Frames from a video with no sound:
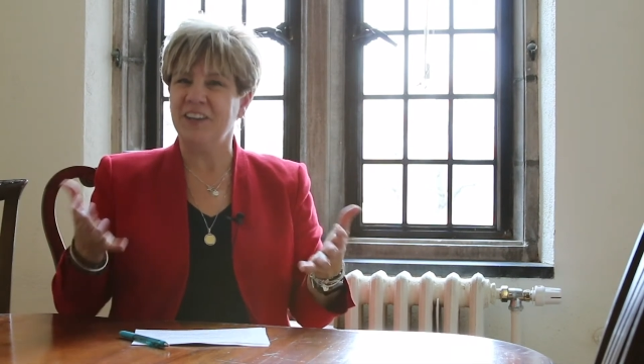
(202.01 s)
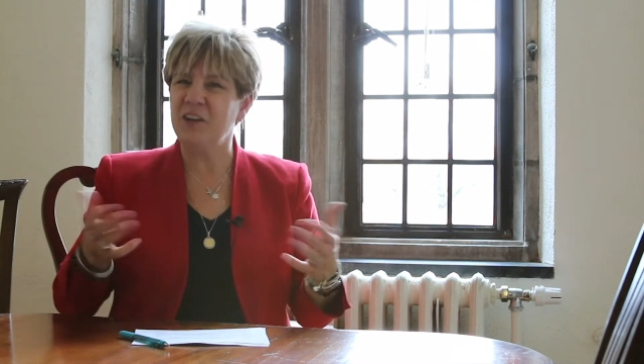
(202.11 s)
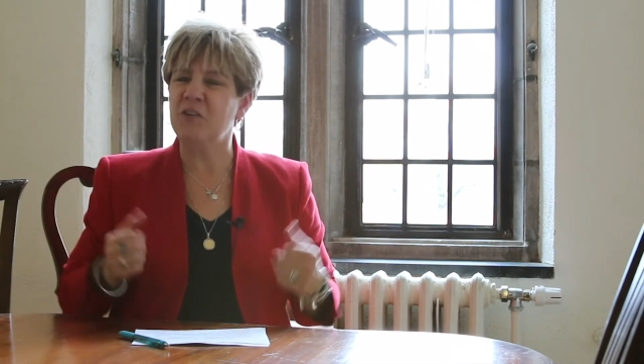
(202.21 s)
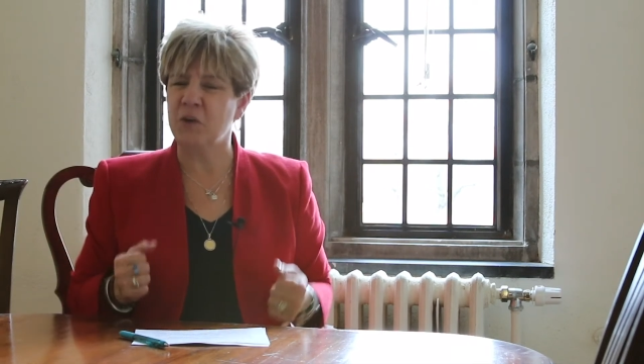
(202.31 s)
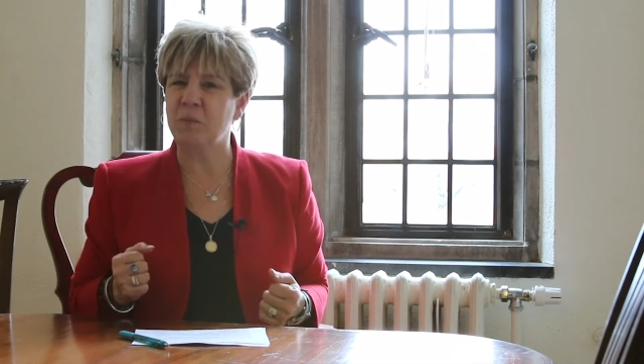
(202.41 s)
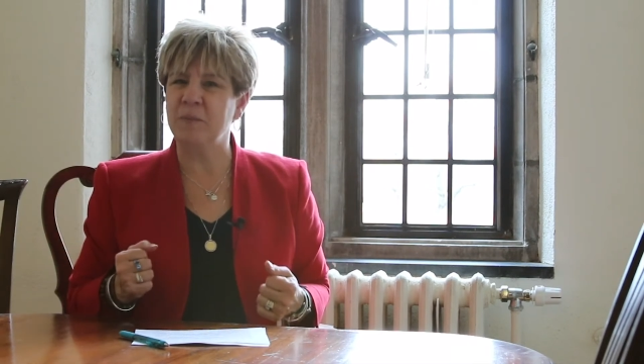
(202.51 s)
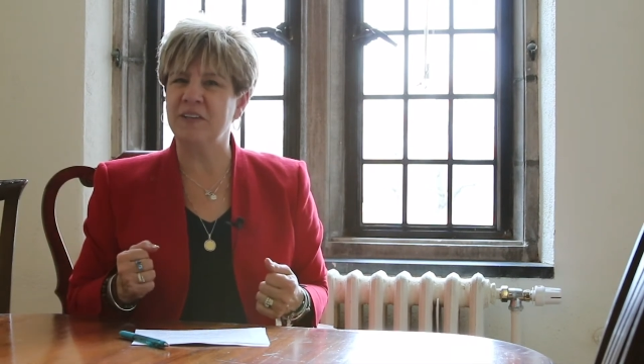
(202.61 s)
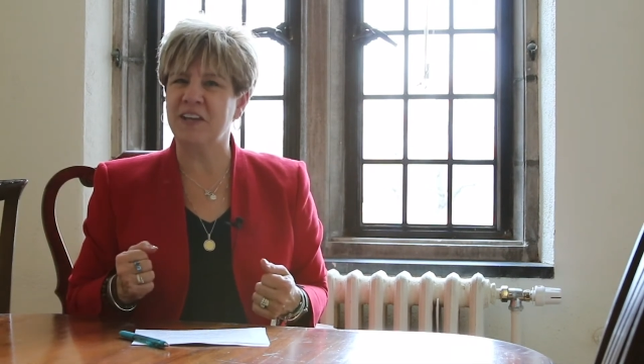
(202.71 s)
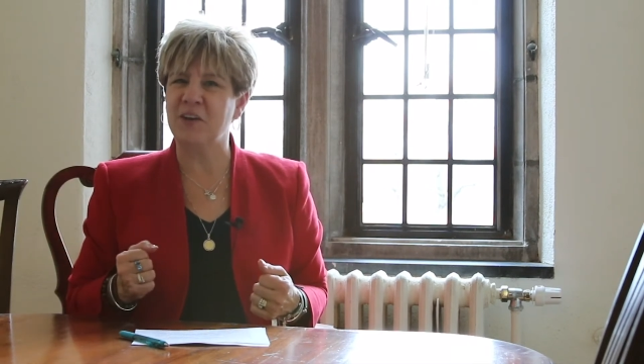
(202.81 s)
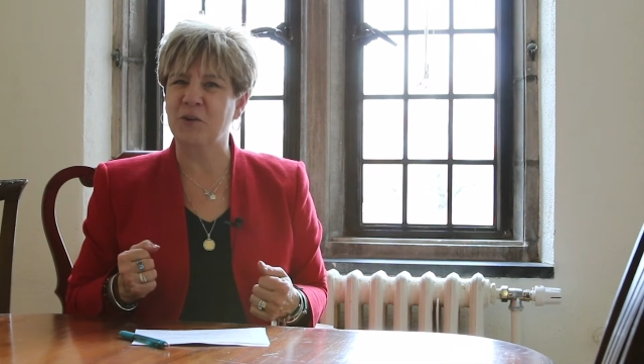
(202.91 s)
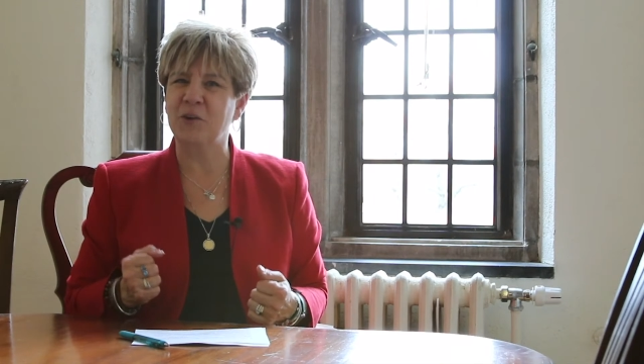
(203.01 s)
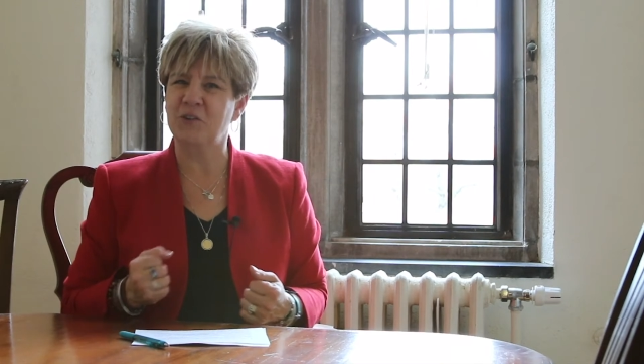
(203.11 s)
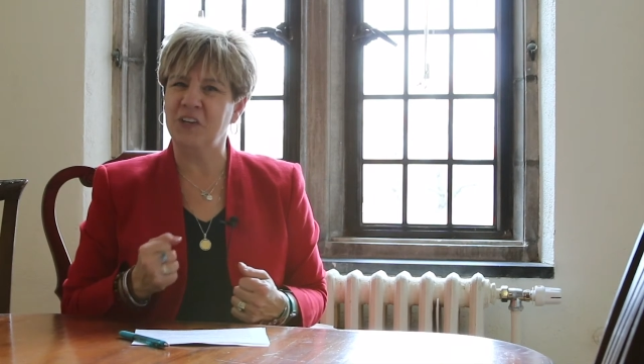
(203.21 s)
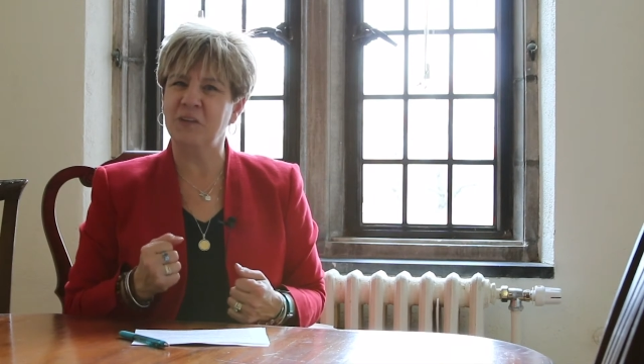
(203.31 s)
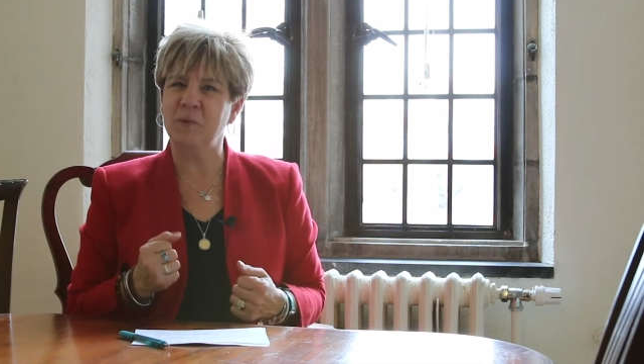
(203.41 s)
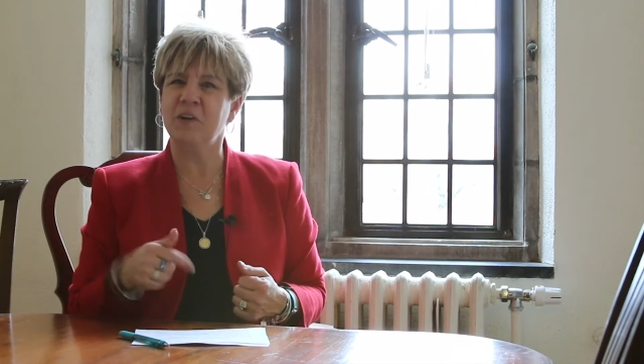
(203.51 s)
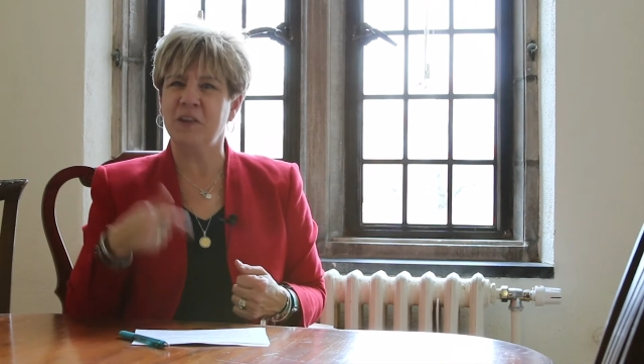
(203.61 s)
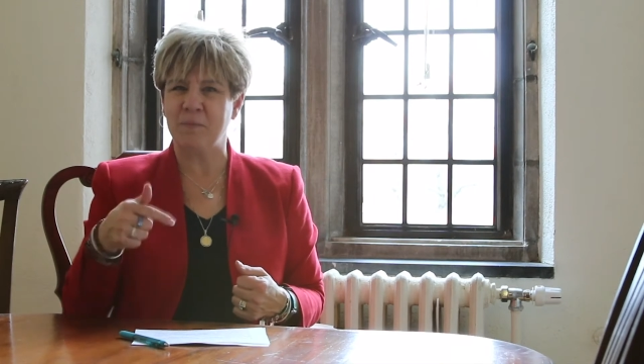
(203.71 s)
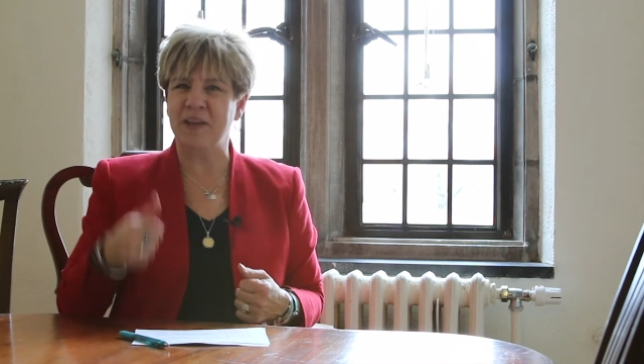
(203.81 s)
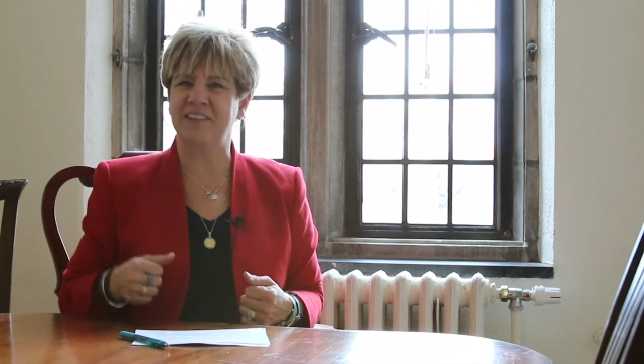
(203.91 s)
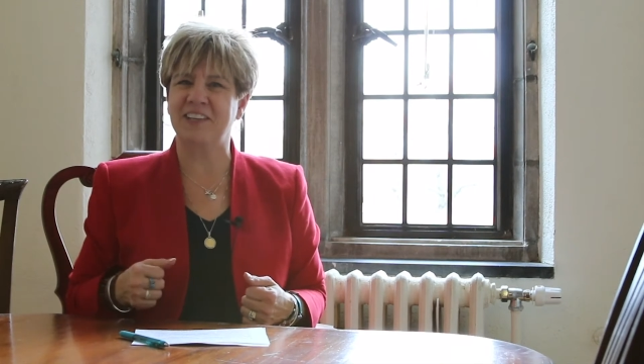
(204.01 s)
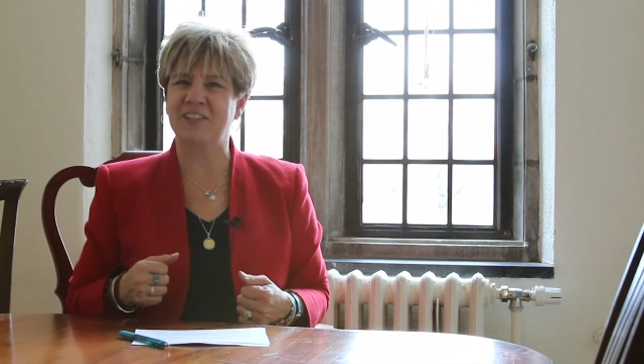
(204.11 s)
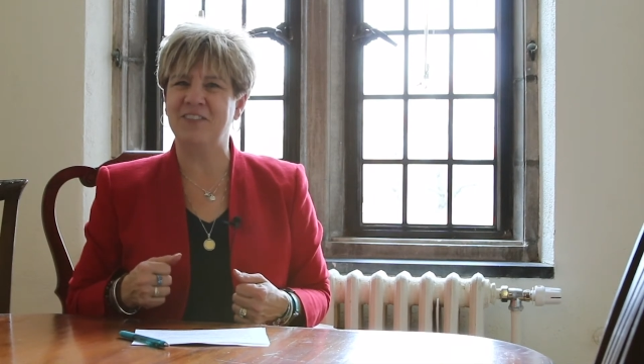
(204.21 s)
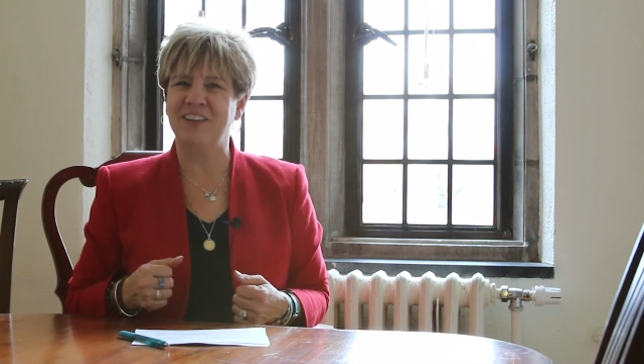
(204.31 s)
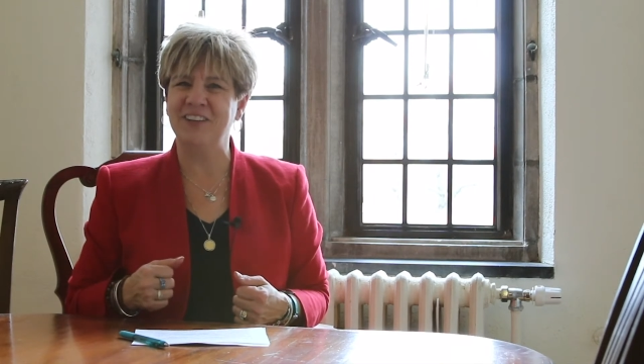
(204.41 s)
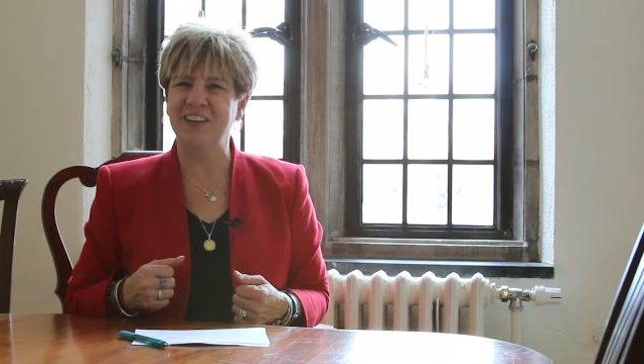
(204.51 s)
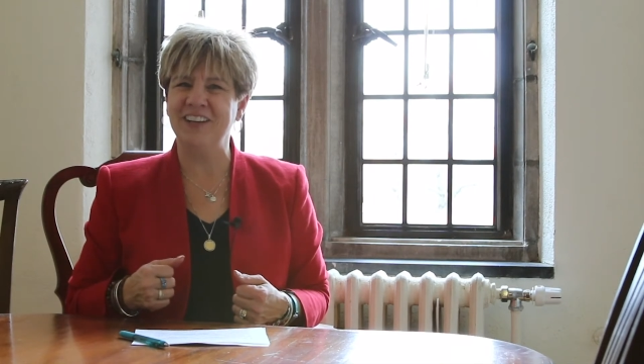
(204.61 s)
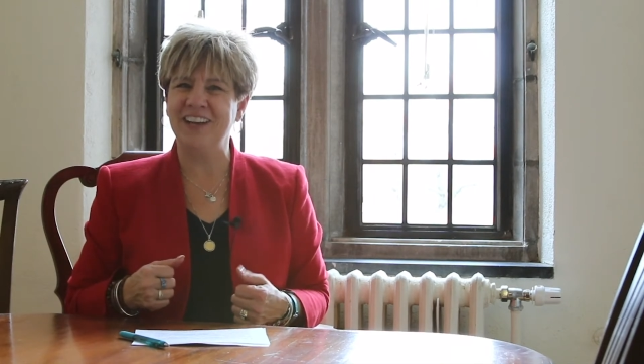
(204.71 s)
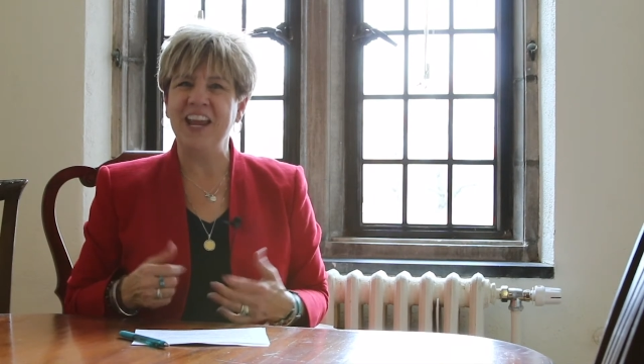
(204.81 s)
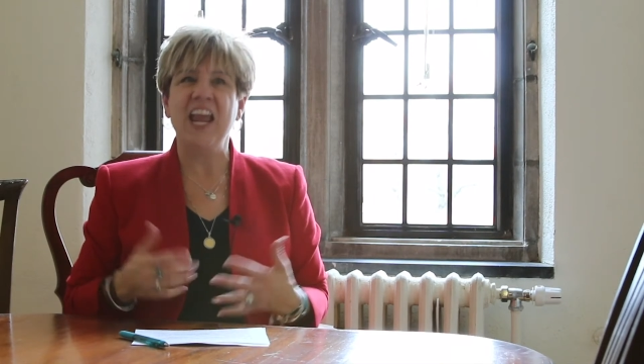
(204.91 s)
Dopamine's that neurotransmitter that makes us feel good.